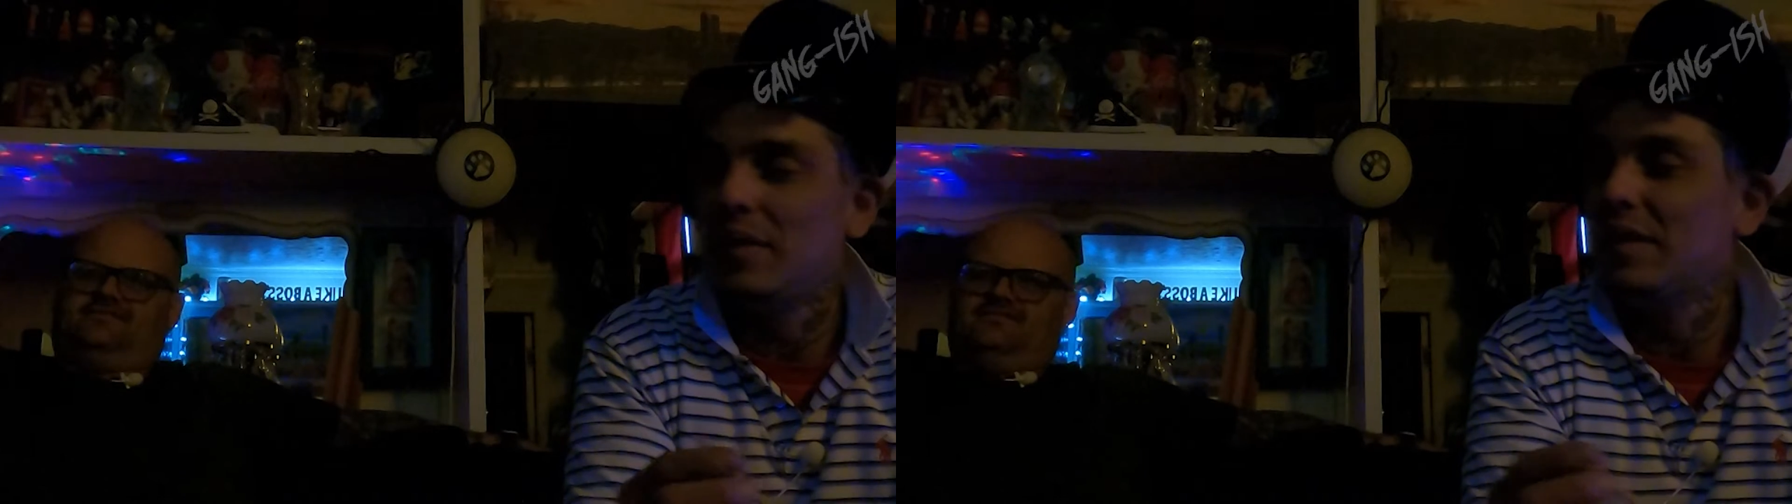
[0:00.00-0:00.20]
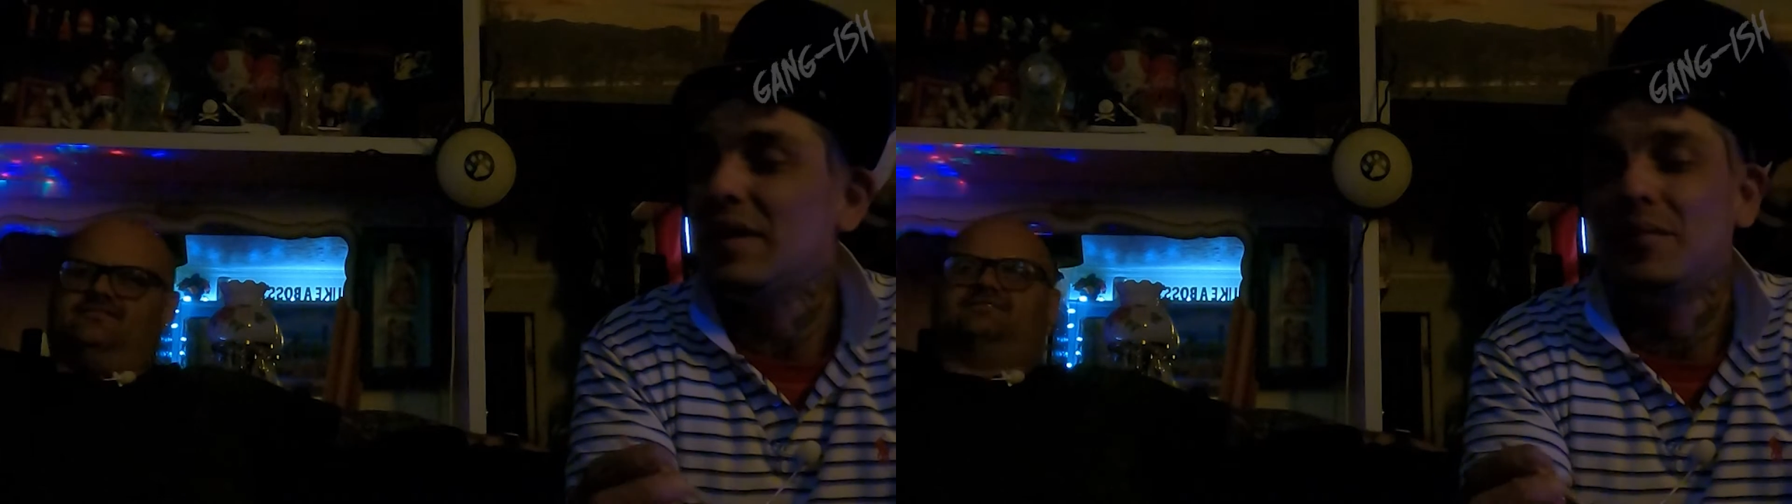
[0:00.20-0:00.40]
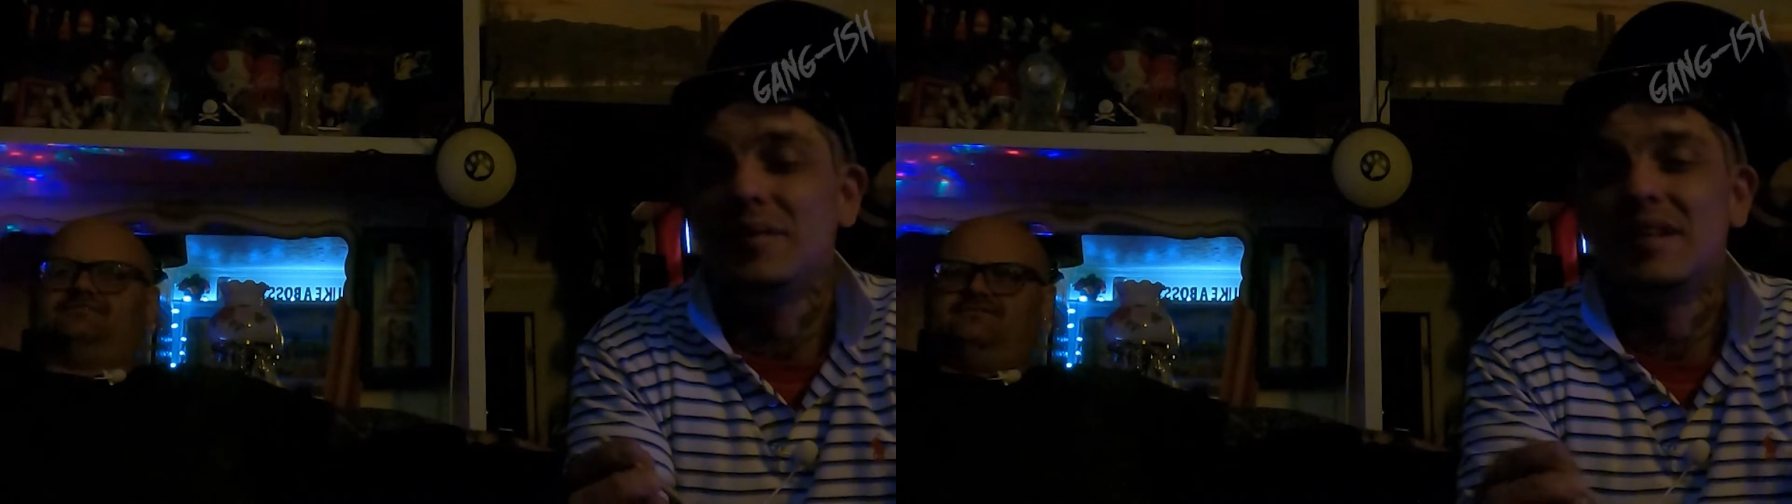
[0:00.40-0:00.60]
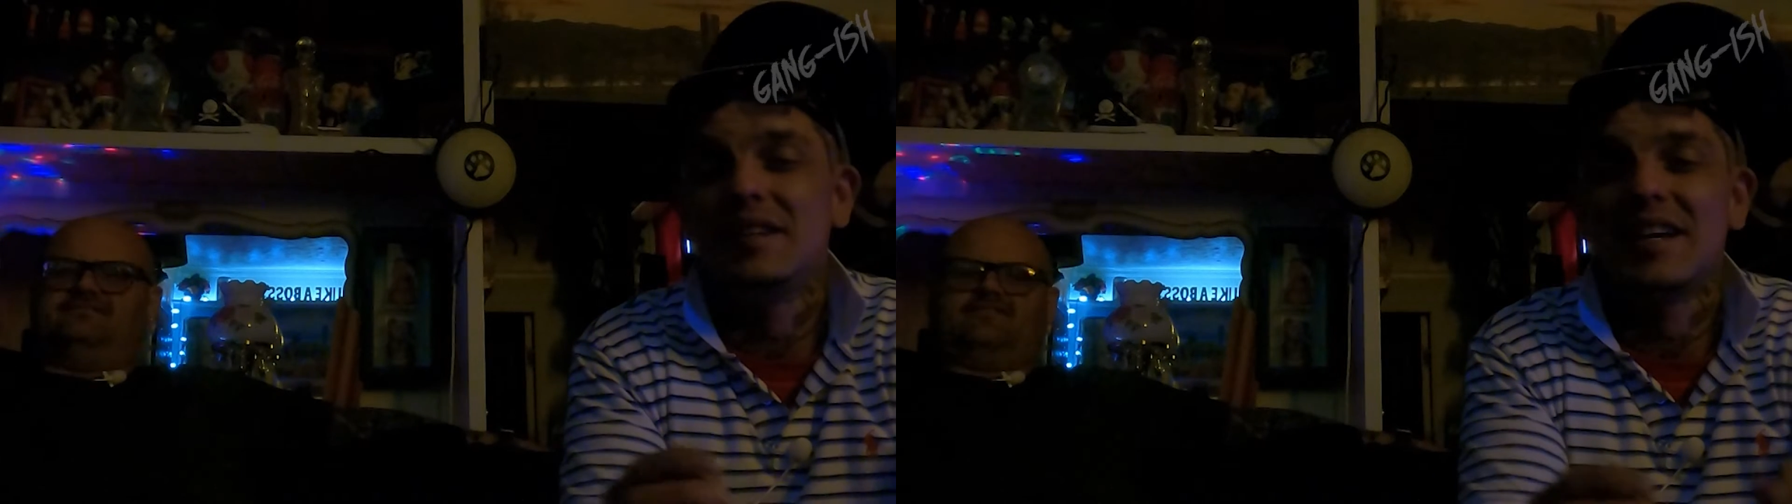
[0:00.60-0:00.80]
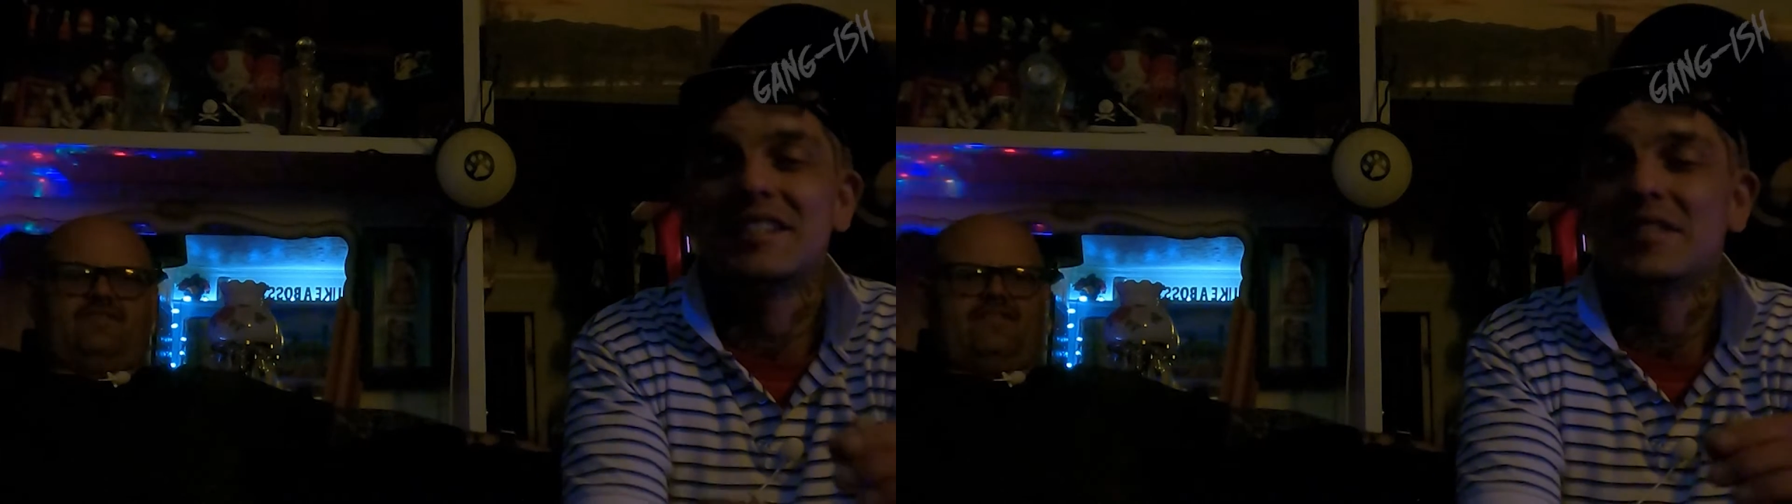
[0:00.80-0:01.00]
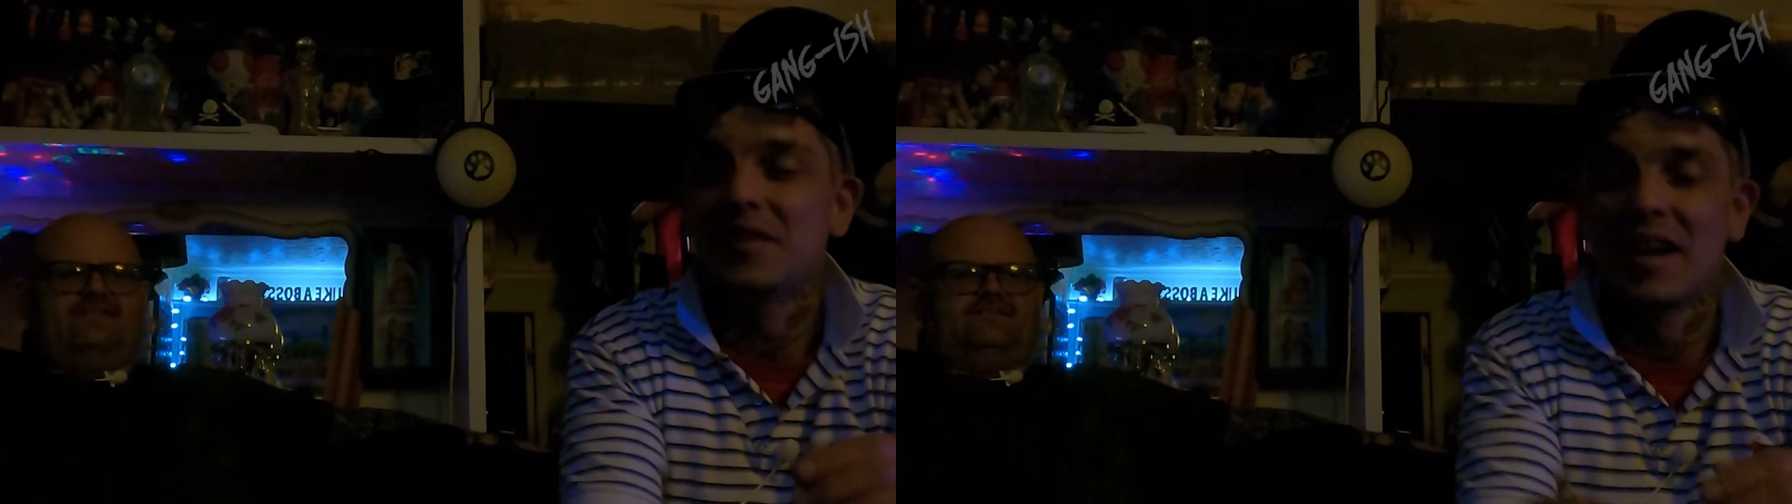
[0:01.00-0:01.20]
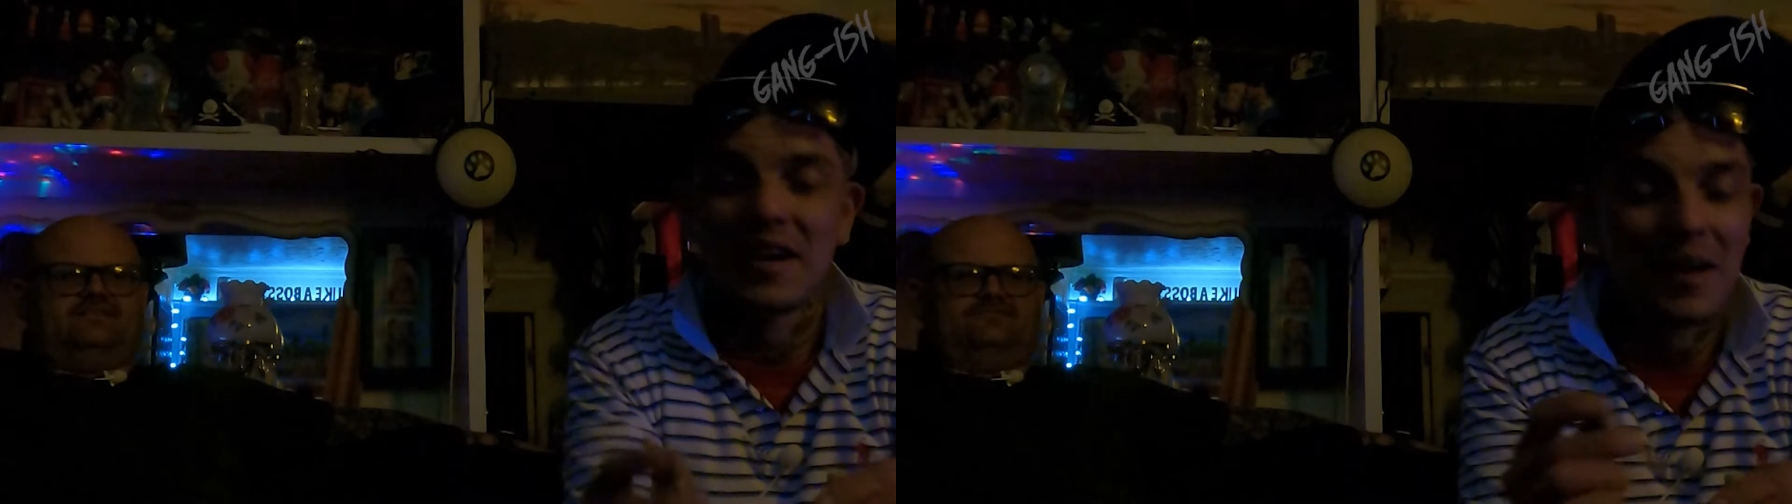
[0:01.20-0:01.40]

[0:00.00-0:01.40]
We we did that shit for like